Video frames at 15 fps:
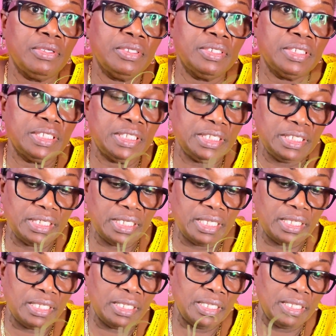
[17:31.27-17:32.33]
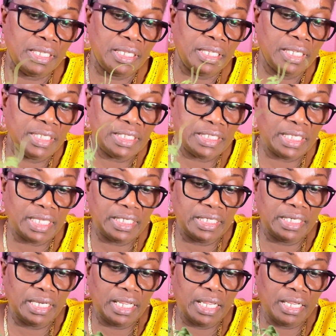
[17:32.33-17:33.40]
See that? It's at
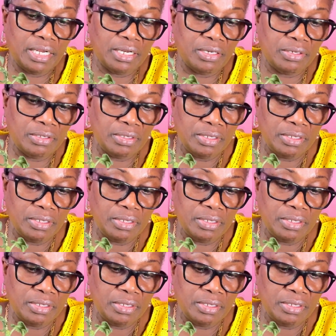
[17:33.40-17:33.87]
an angle.